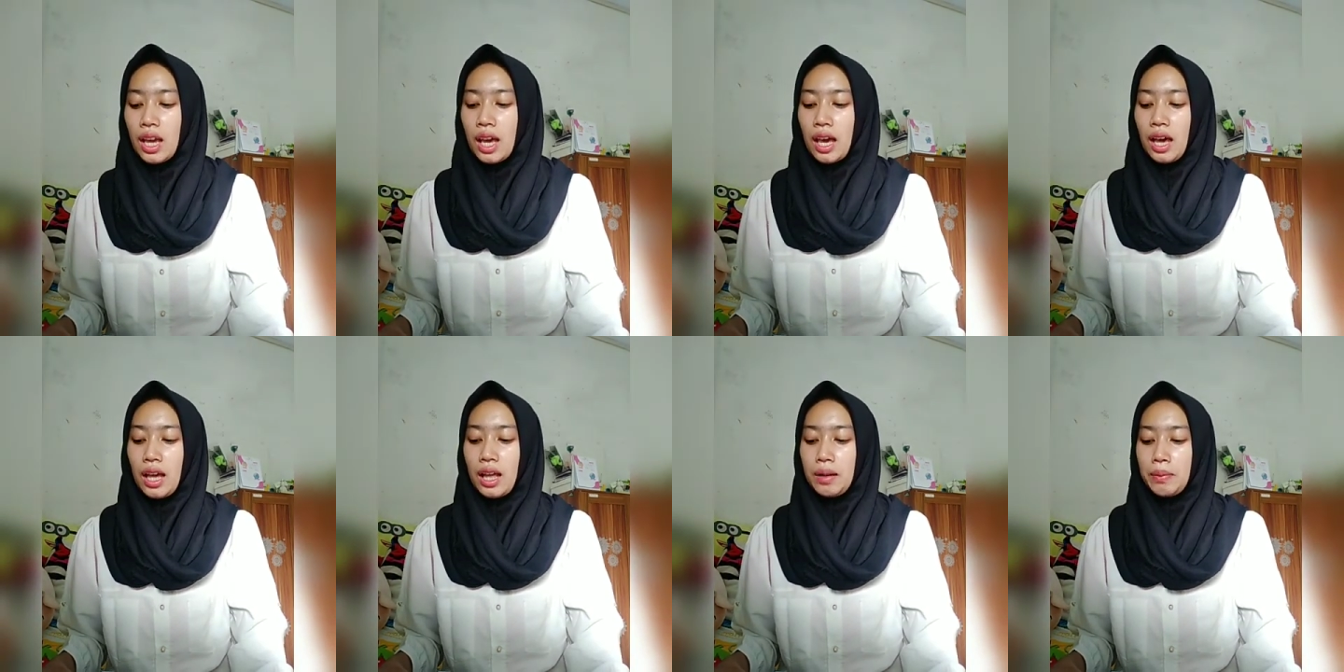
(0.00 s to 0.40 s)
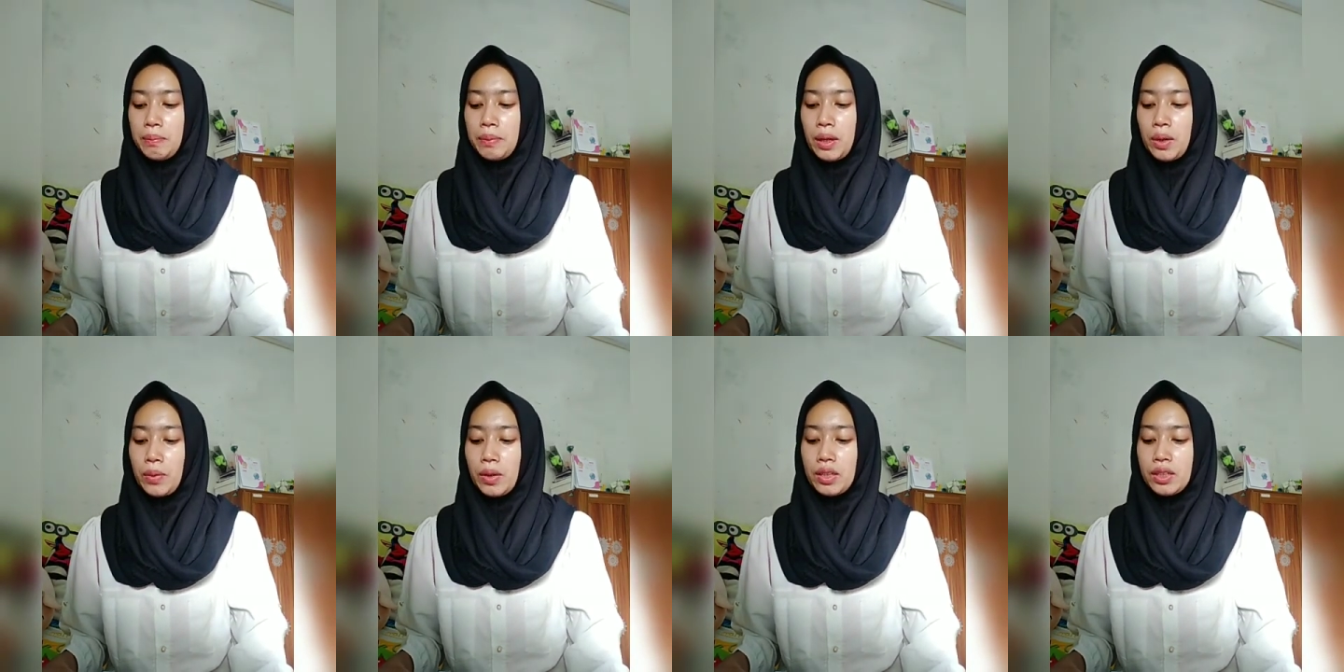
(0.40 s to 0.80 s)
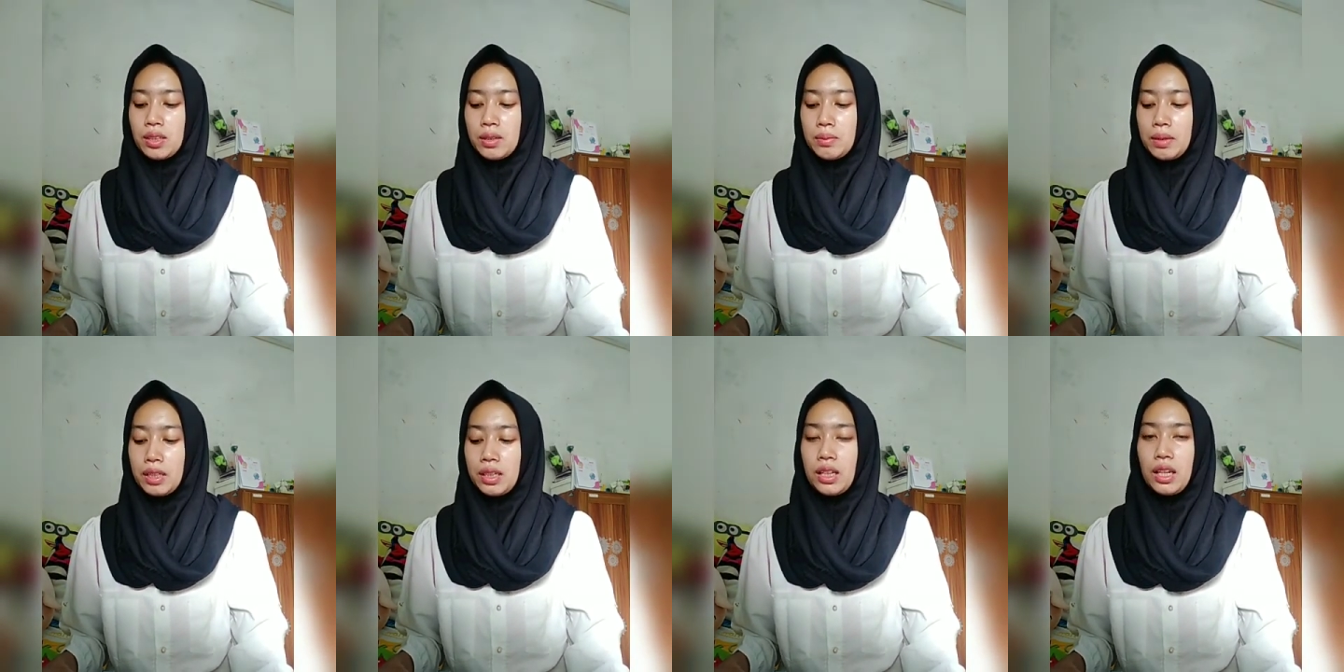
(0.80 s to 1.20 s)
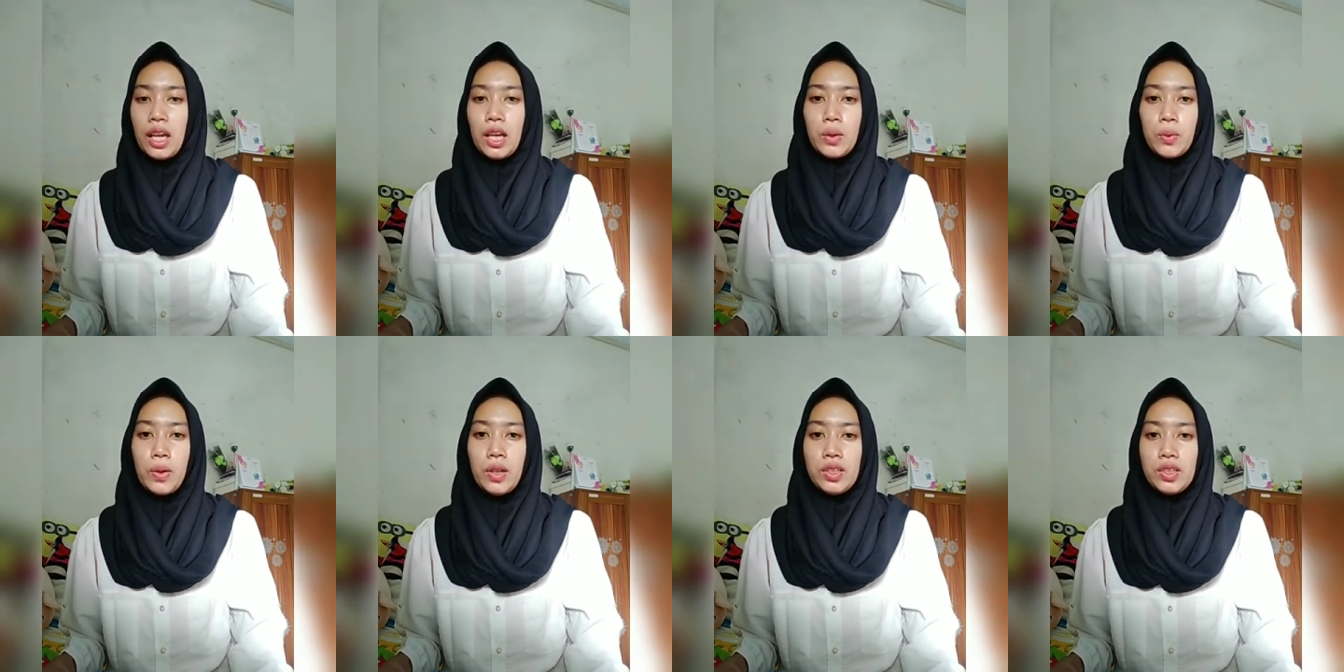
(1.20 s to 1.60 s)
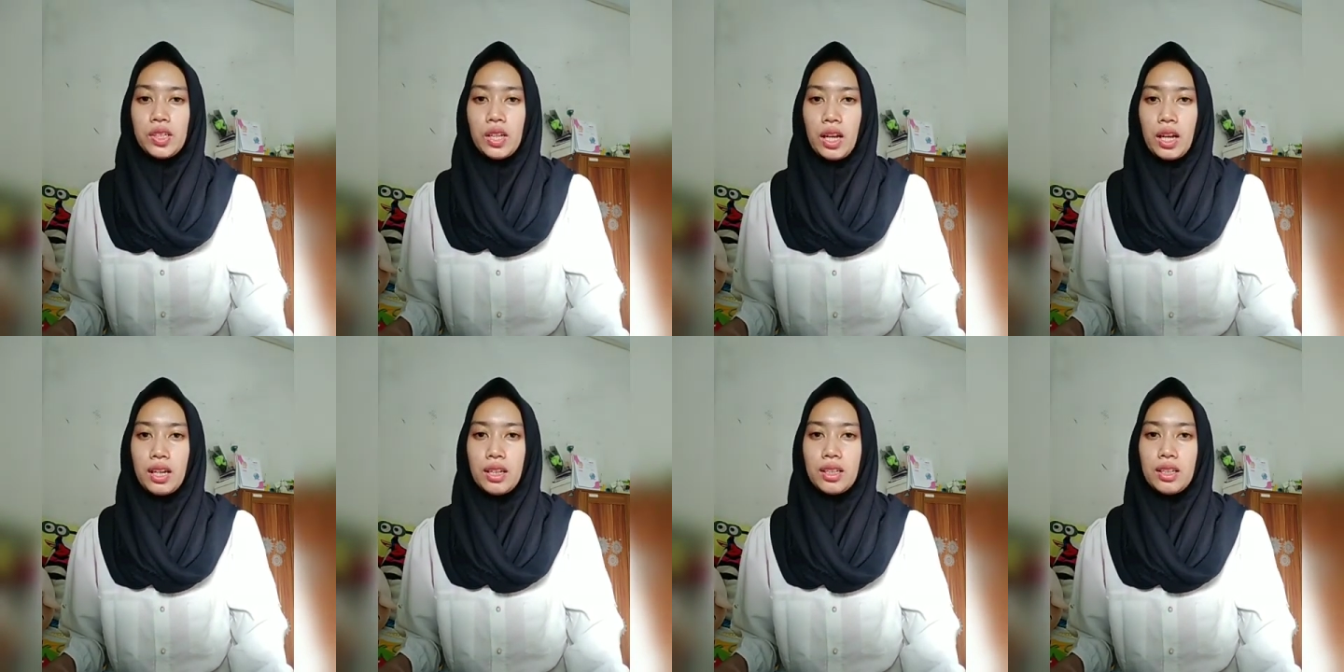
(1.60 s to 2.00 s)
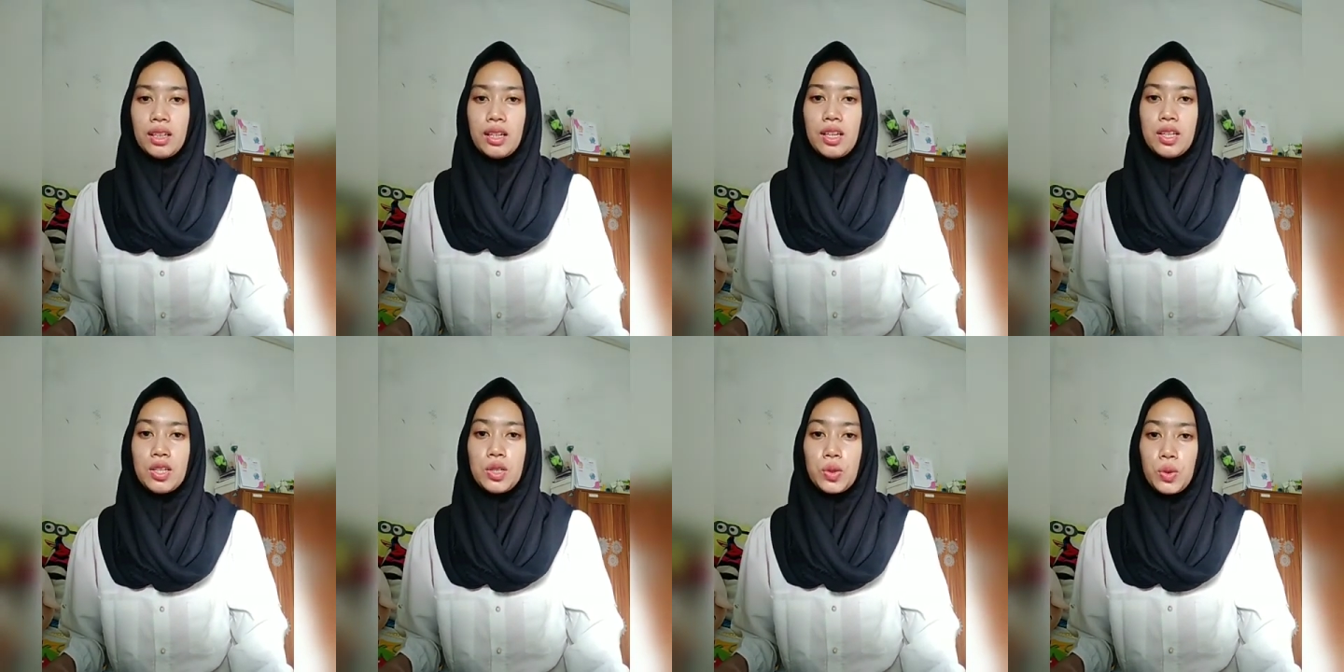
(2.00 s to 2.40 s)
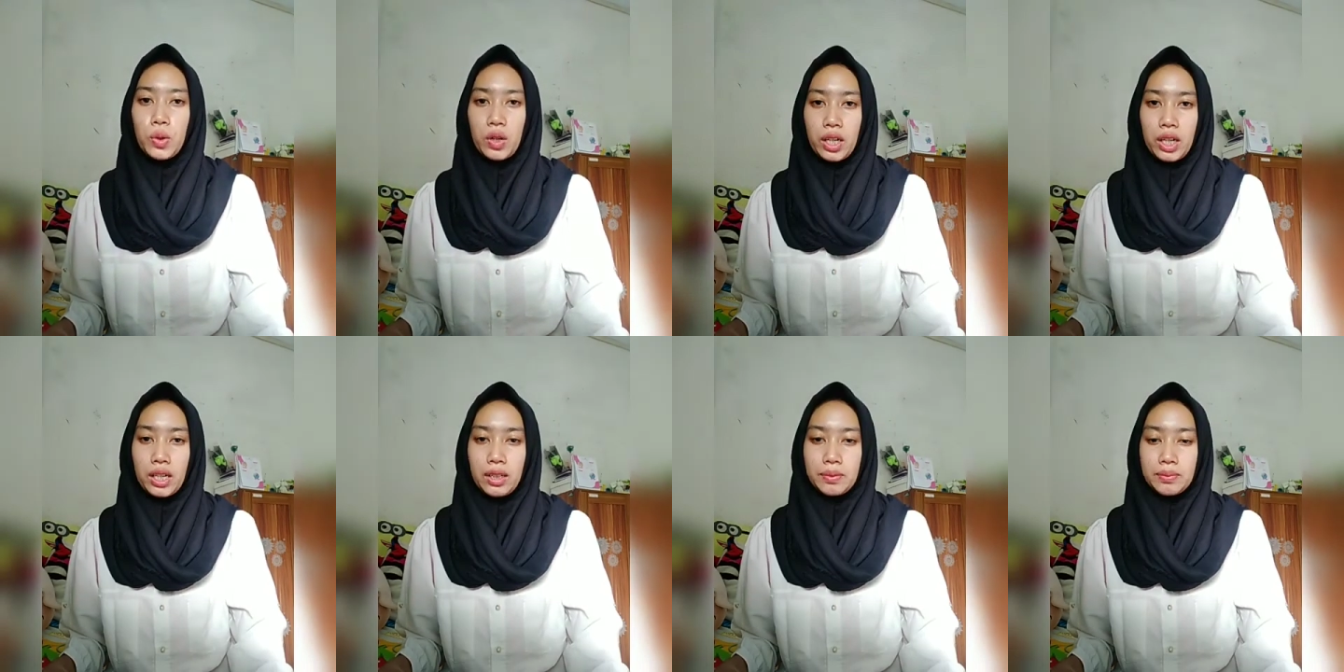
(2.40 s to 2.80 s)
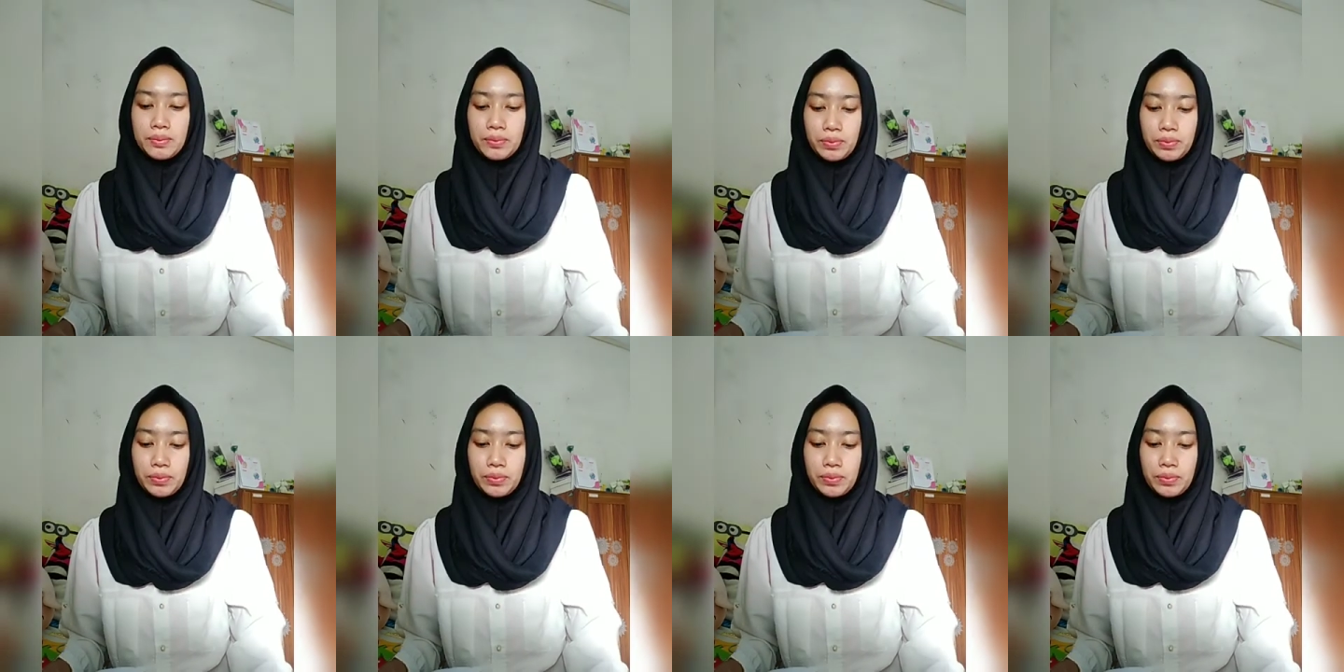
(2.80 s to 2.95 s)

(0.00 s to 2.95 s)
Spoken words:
helping with body language, and answering.